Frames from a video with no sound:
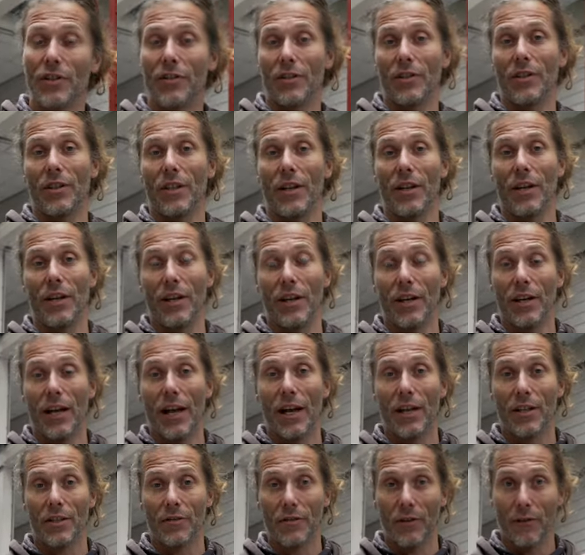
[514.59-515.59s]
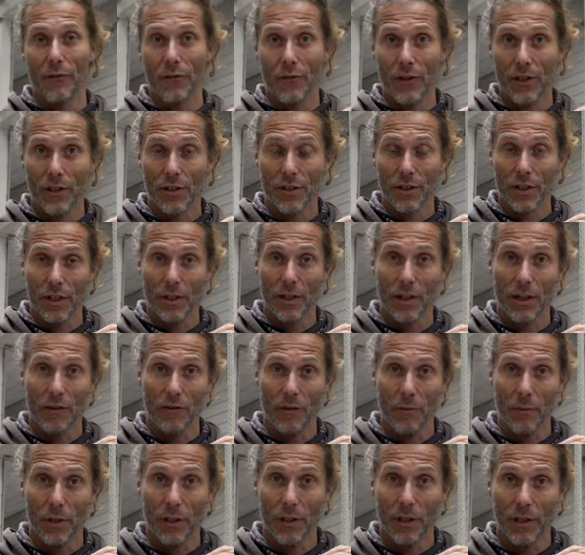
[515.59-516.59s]
the extra friction
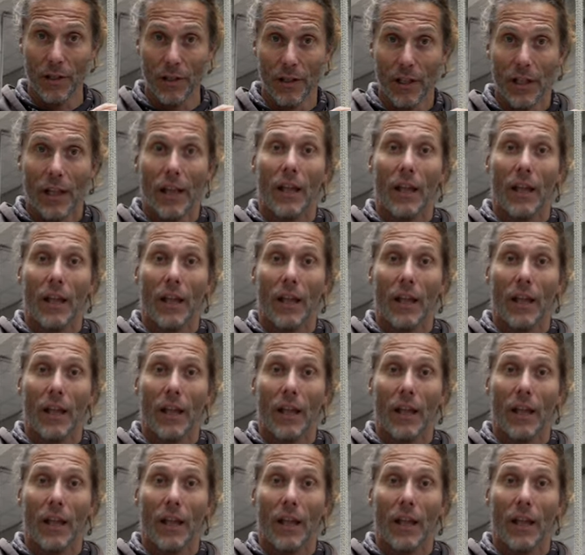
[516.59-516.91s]
carabiner.